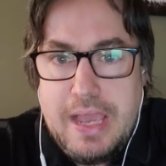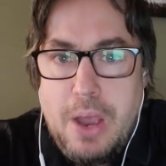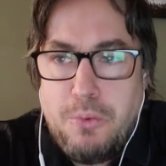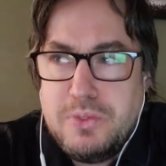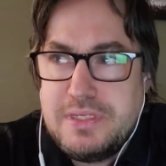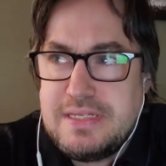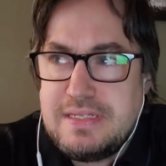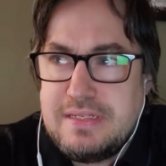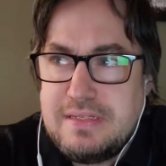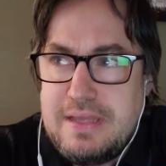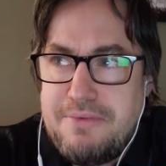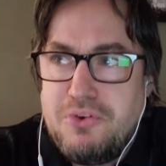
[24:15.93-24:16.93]
I
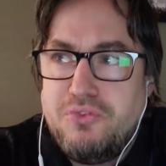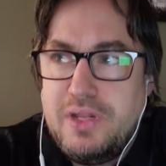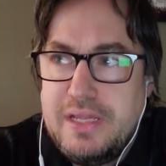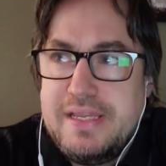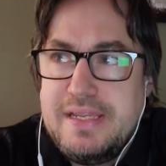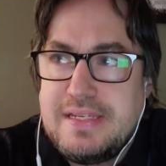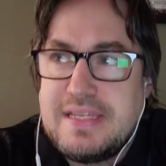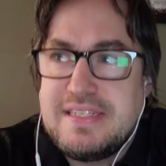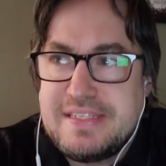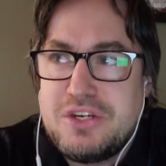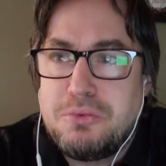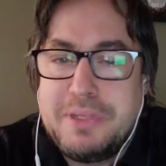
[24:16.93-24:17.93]
was having a really
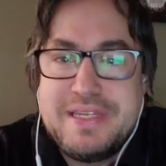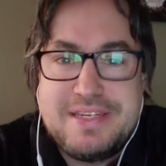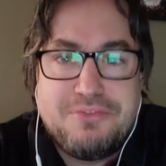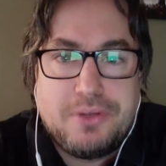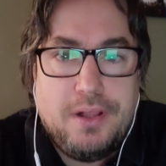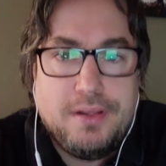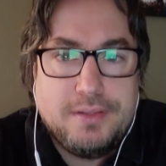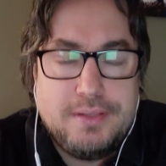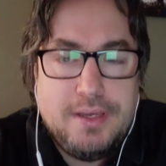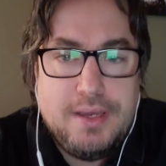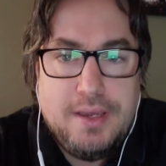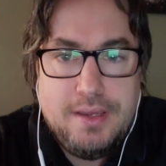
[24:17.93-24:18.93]
considerably difficult
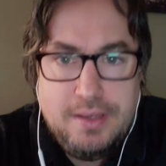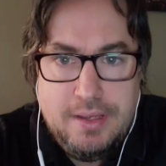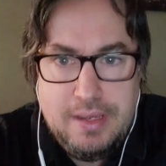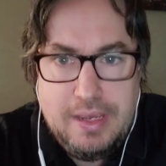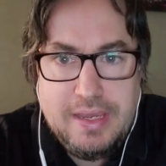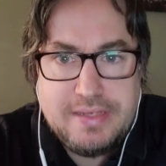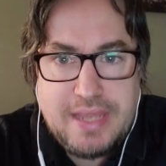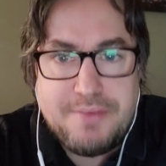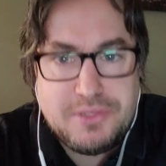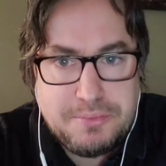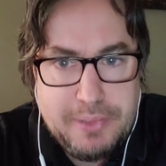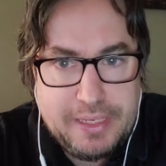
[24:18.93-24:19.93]
time
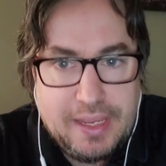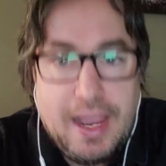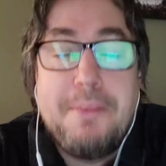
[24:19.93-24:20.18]
speaking.